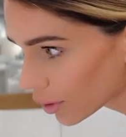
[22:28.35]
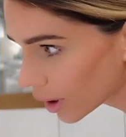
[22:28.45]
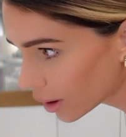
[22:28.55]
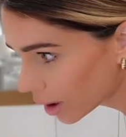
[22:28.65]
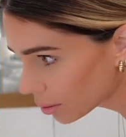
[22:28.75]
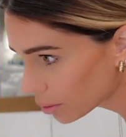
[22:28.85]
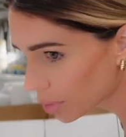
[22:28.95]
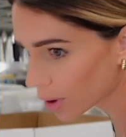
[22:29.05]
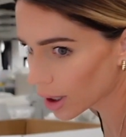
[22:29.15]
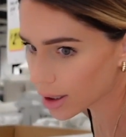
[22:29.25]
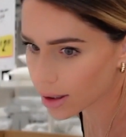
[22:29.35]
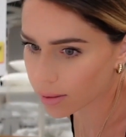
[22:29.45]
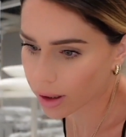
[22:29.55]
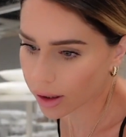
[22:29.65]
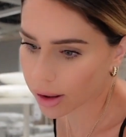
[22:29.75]
very impressed
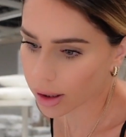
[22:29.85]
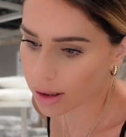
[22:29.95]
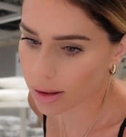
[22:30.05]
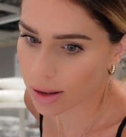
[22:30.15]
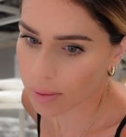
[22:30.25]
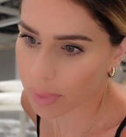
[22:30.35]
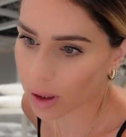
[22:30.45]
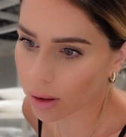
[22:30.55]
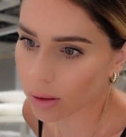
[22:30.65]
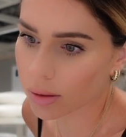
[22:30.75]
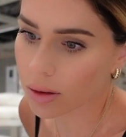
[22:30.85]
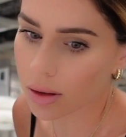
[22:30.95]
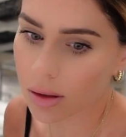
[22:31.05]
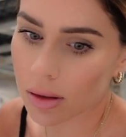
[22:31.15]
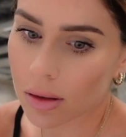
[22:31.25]
with these
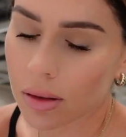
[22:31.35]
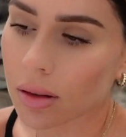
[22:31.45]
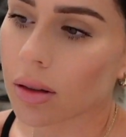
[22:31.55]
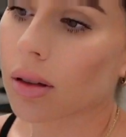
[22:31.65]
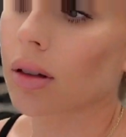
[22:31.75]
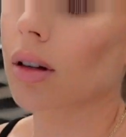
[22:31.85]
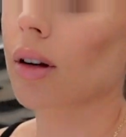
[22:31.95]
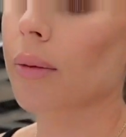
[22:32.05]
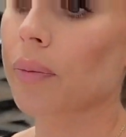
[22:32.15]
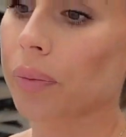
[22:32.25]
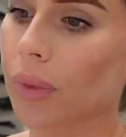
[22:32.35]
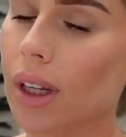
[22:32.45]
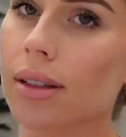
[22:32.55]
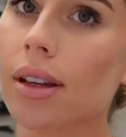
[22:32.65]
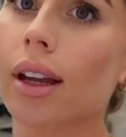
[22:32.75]
pillows.
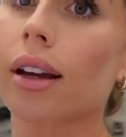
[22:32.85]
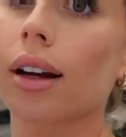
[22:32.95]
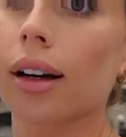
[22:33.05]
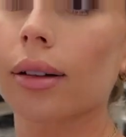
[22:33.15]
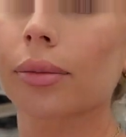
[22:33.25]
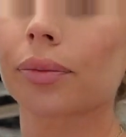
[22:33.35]
It's like a,